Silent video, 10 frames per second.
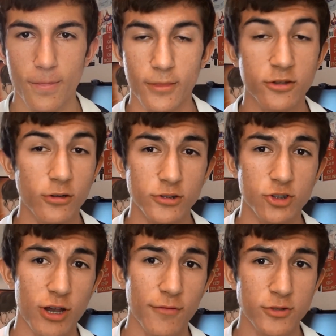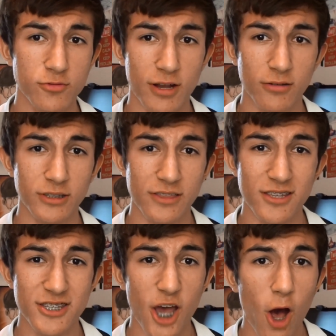The Doctor travels around in
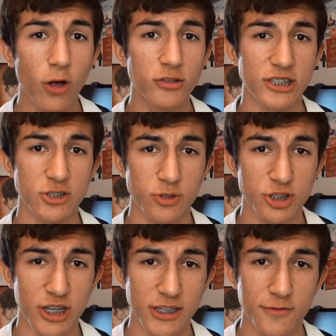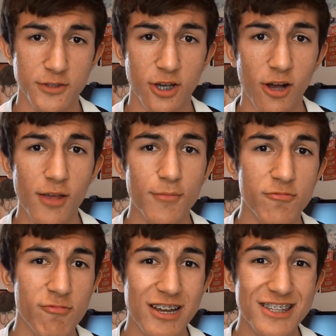the TARDIS, which stands for Time
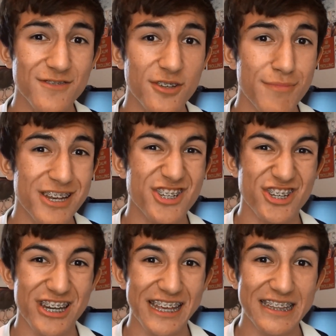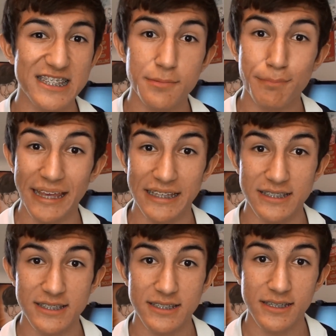and Relative Dimension in
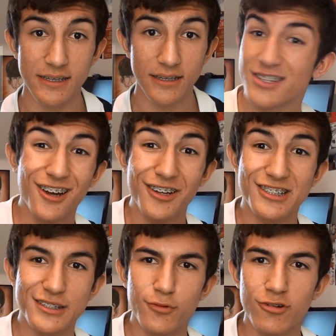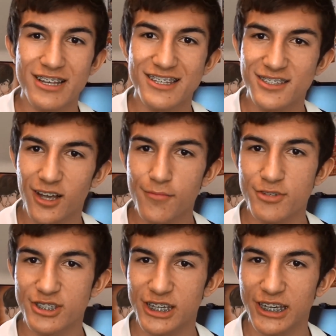Space. The TARDIS is more or less a time
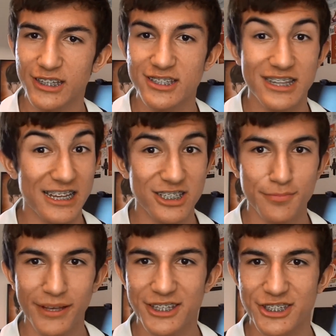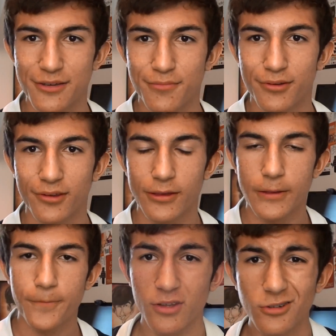machine / spaceship.
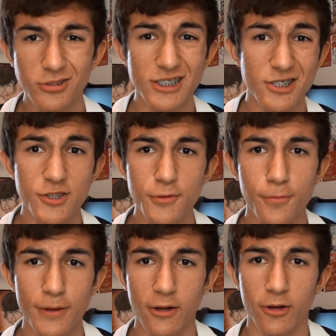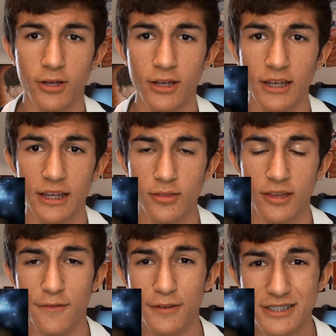The Doctor has a superpower,
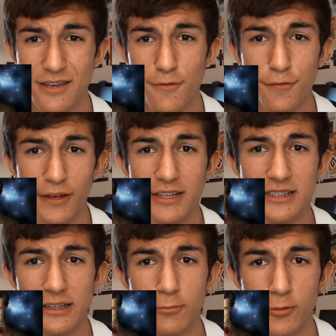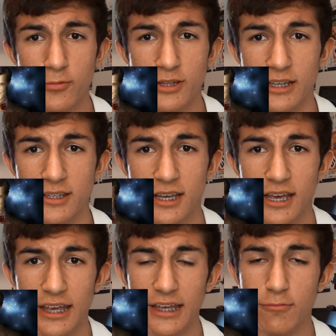that if he's ever fatally wounded,
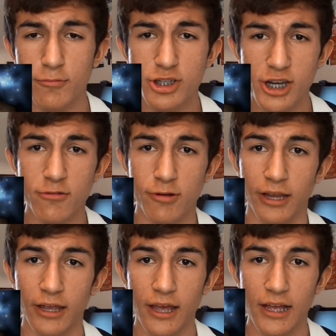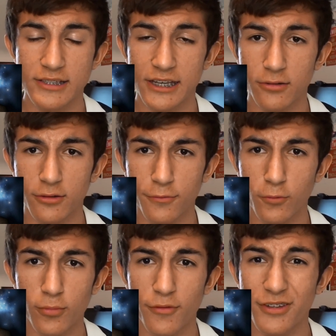he can regenerate and take on the
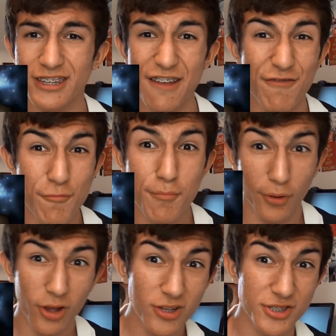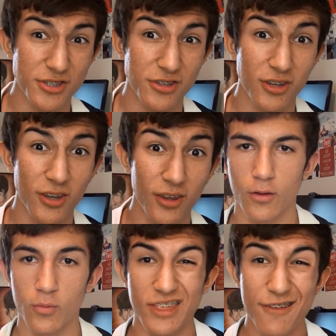form of a different person.
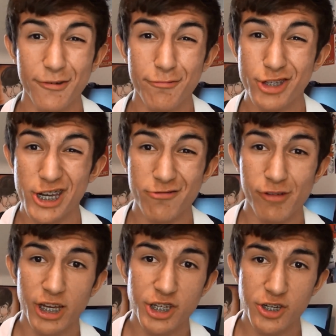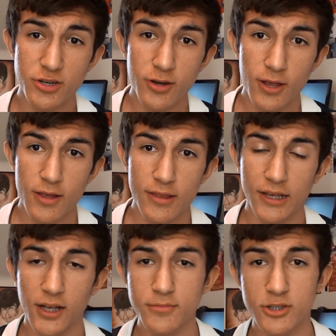With every regeneration,
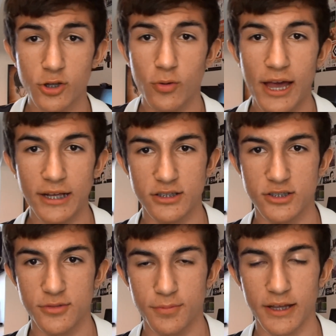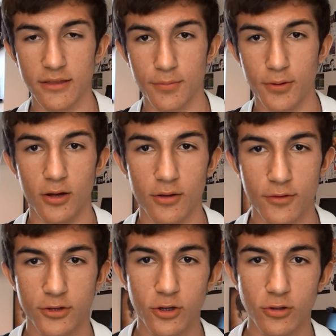there comes a new actor to play the part of
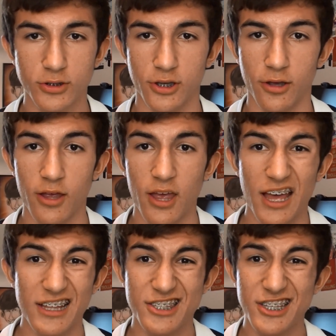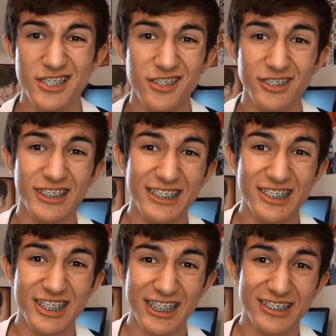the Doctor, and since
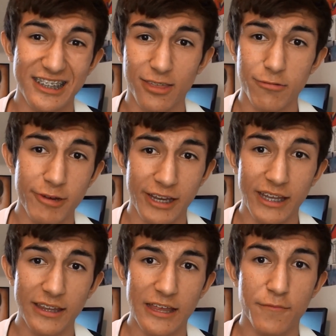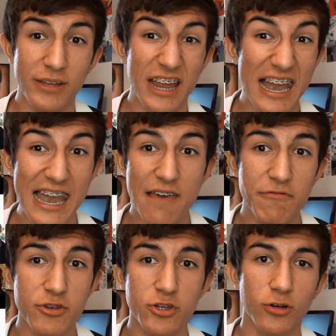1963 there have been
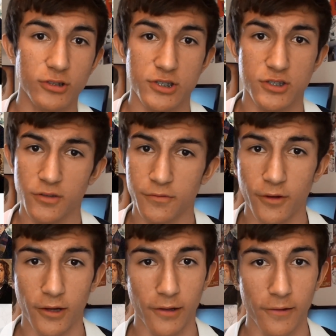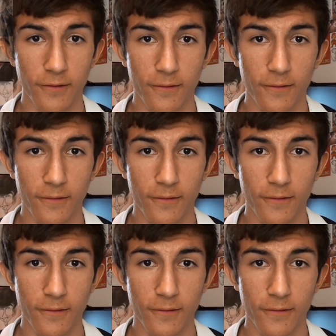11 Doctors so far.